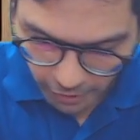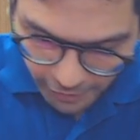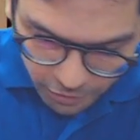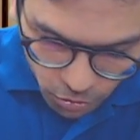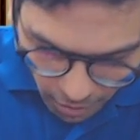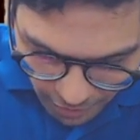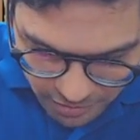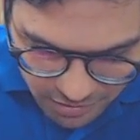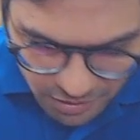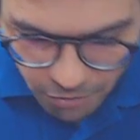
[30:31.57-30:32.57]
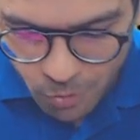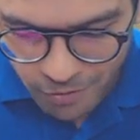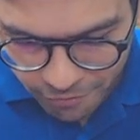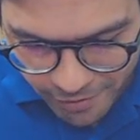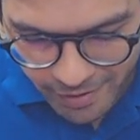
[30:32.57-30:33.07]
so I'll just give you a
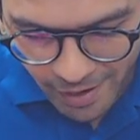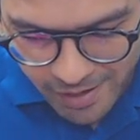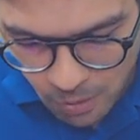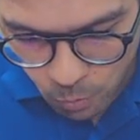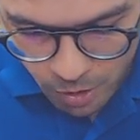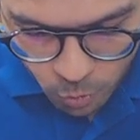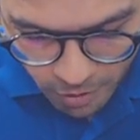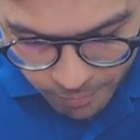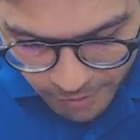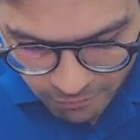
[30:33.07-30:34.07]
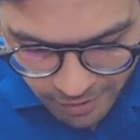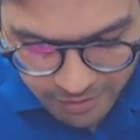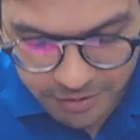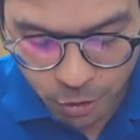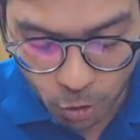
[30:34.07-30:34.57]
fair idea what do I mean when I
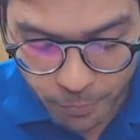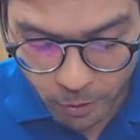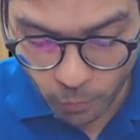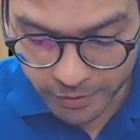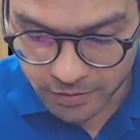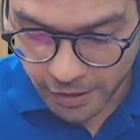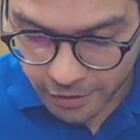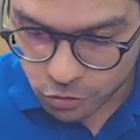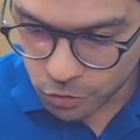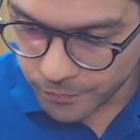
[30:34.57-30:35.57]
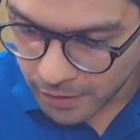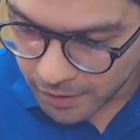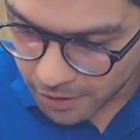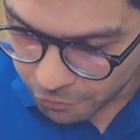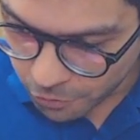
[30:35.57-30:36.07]
say topic wise. So
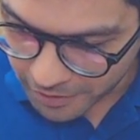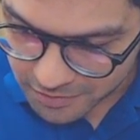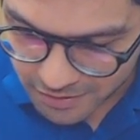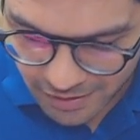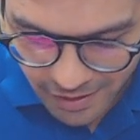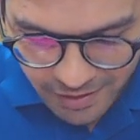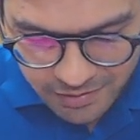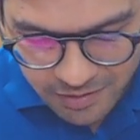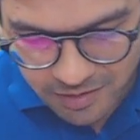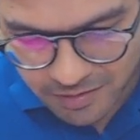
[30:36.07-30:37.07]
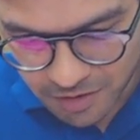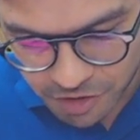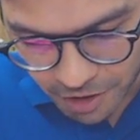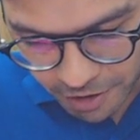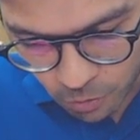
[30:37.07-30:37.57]
if you can see, this is a
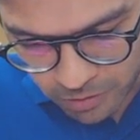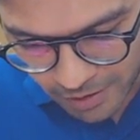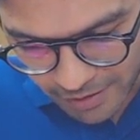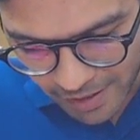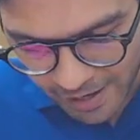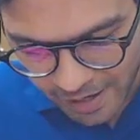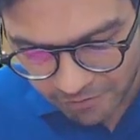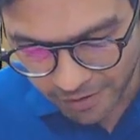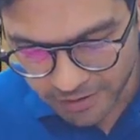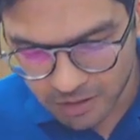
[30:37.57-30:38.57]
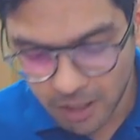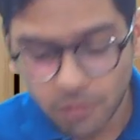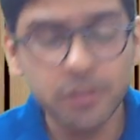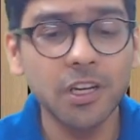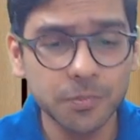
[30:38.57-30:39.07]
schedule that I have, guys,
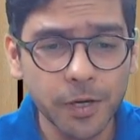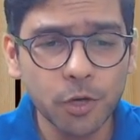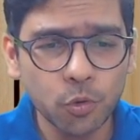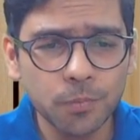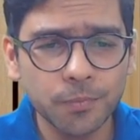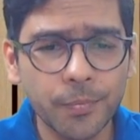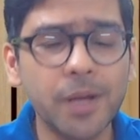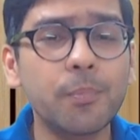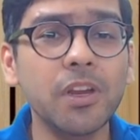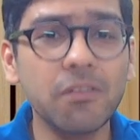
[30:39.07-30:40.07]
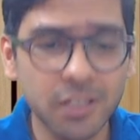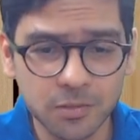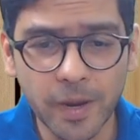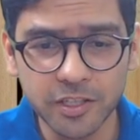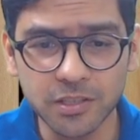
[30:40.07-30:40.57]
with respect to my previous
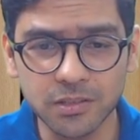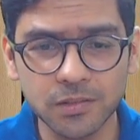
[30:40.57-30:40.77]
batches.